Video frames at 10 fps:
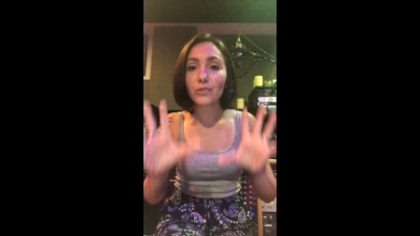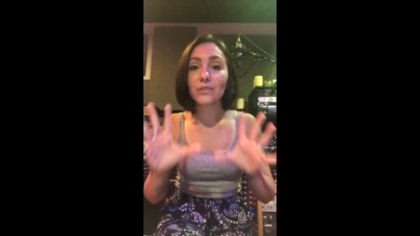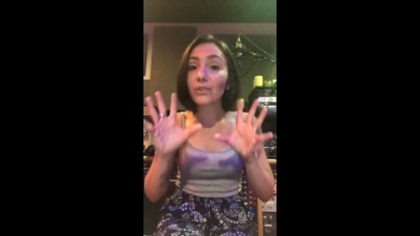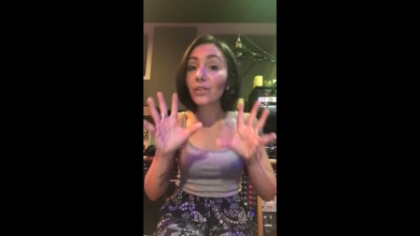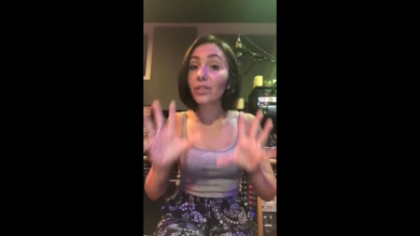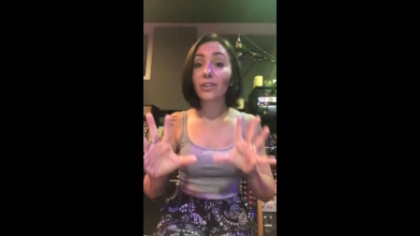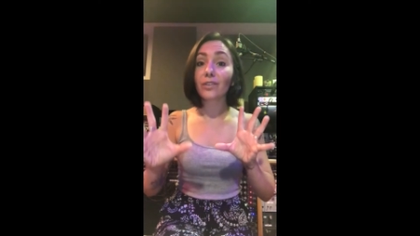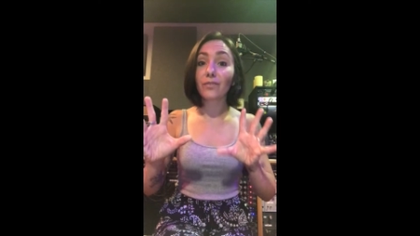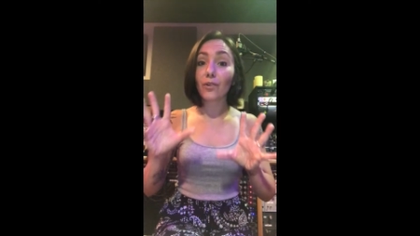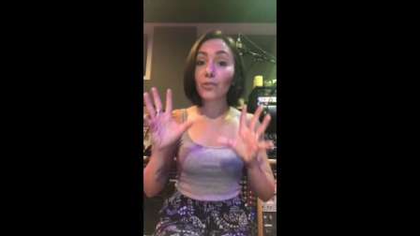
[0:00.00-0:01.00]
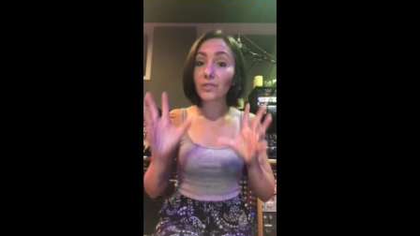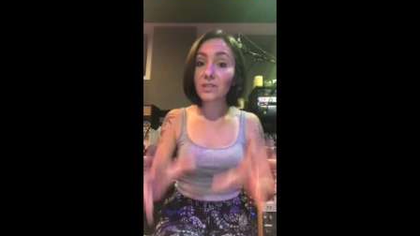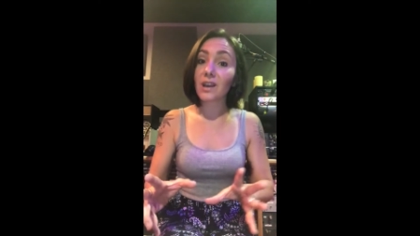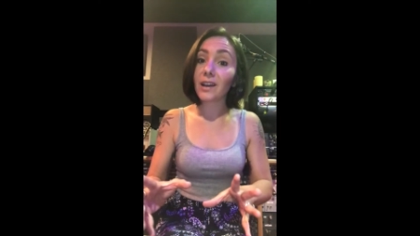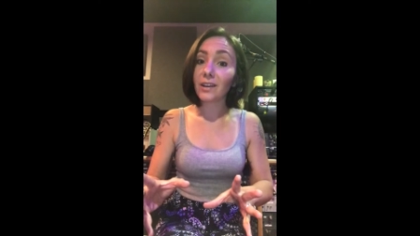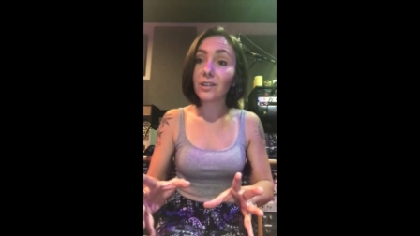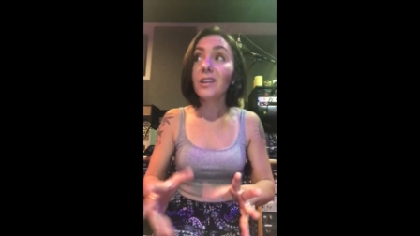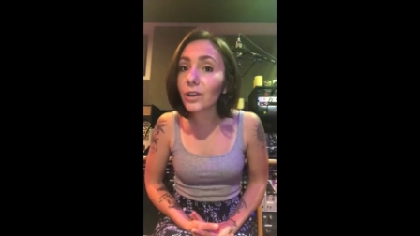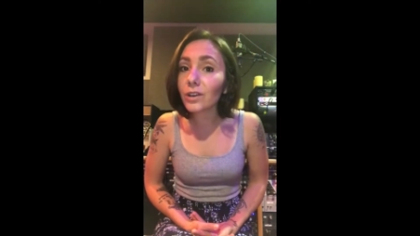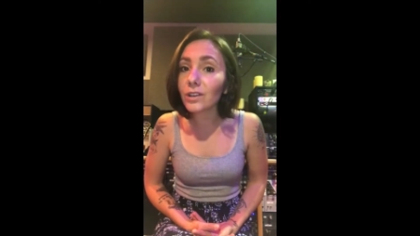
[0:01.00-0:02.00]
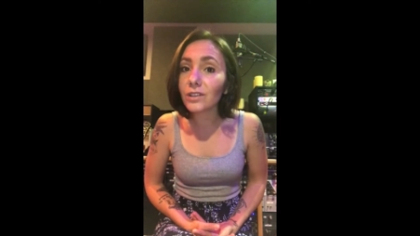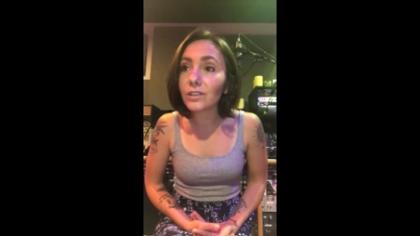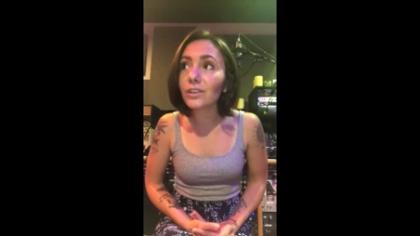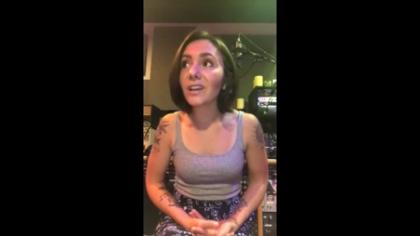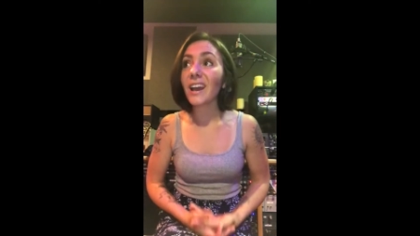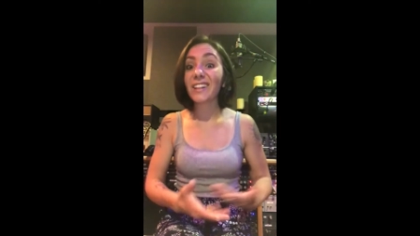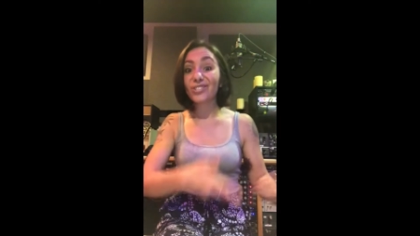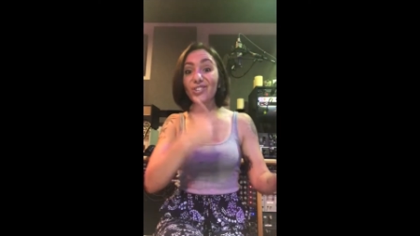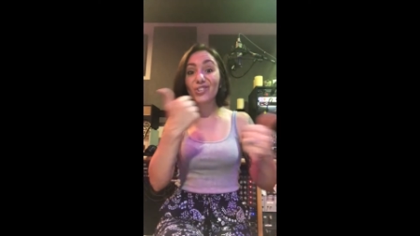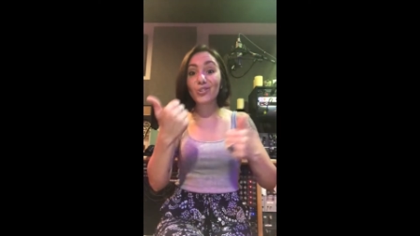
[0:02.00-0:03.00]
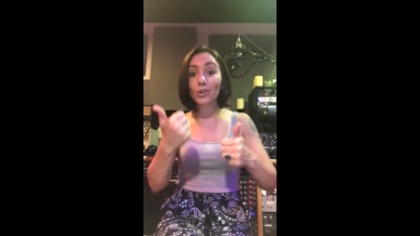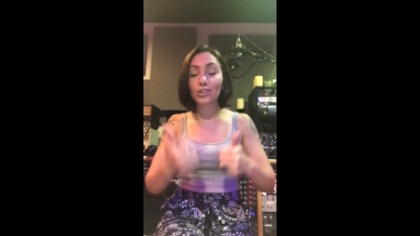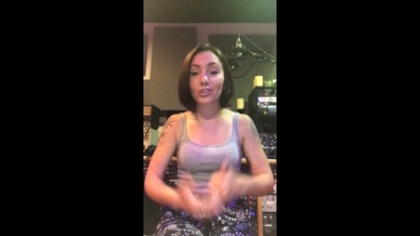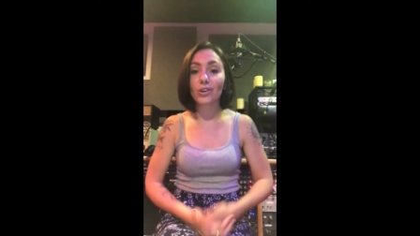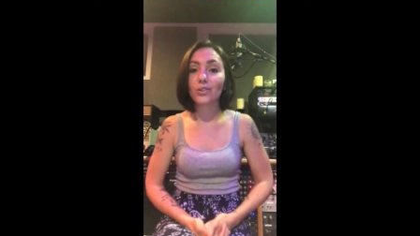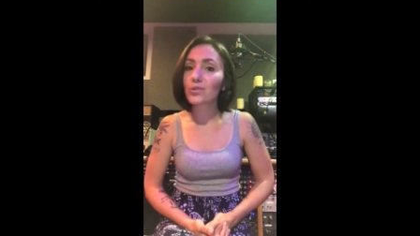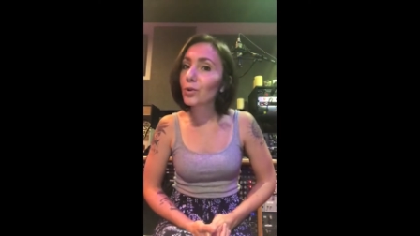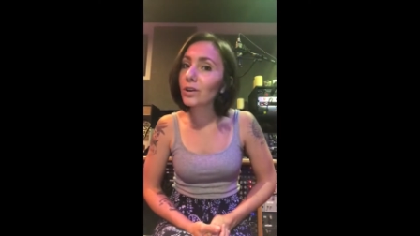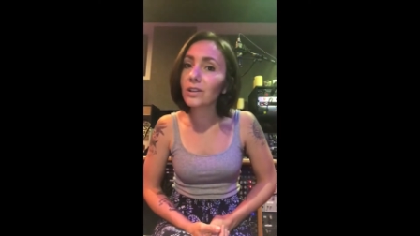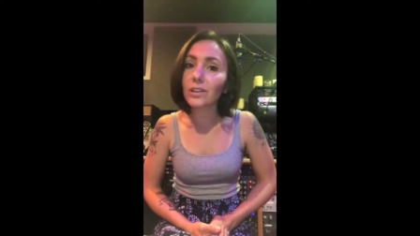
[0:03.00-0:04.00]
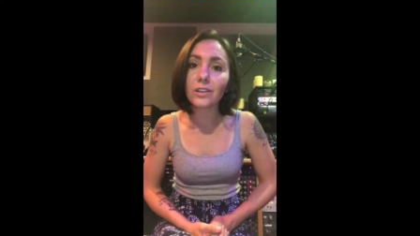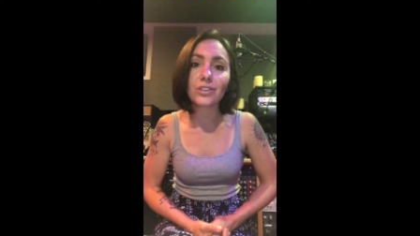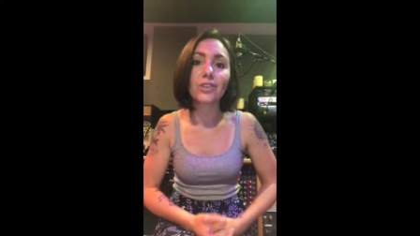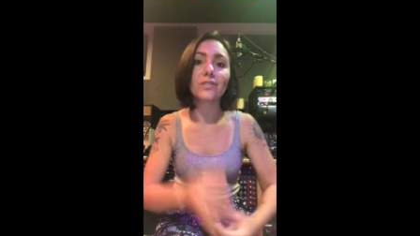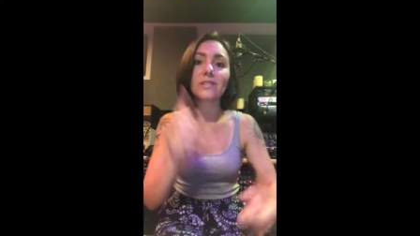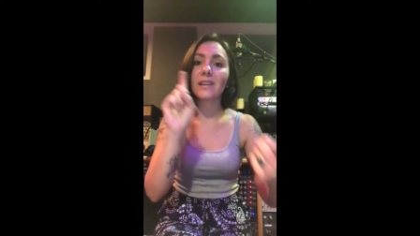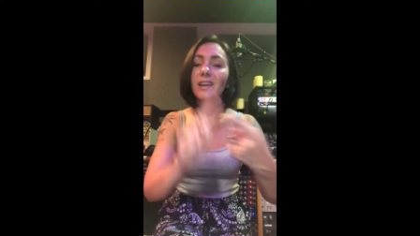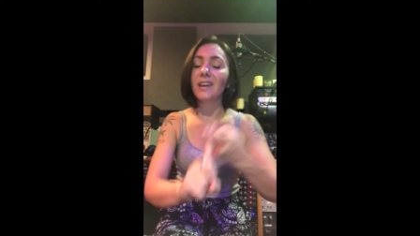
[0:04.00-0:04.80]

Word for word: musical theater vocal style. We are going to look at the new newer shows. We're going to look at shows like